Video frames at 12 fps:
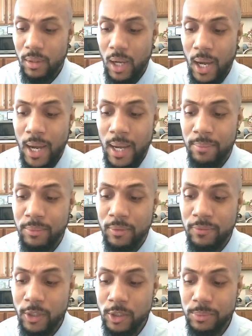The
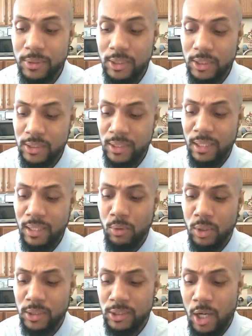first position that I'm
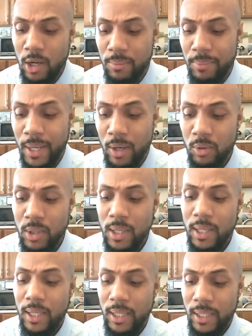going to talk about
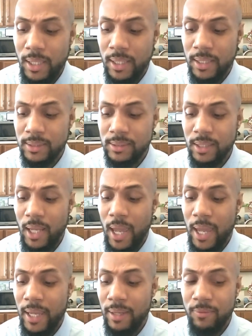is
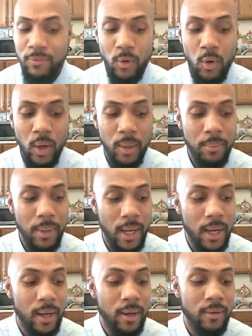a form
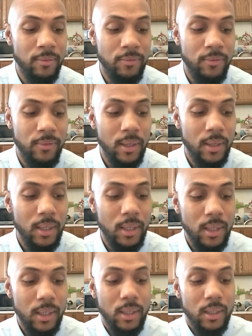of
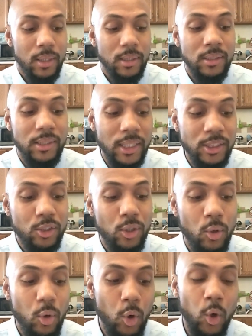
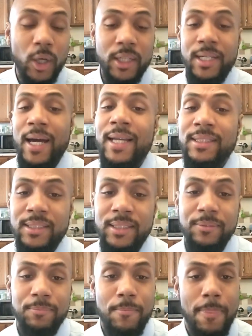digital
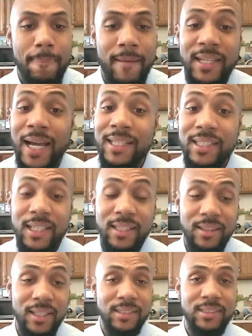organizing. And I
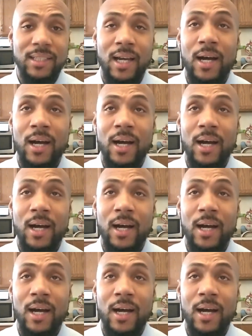did this.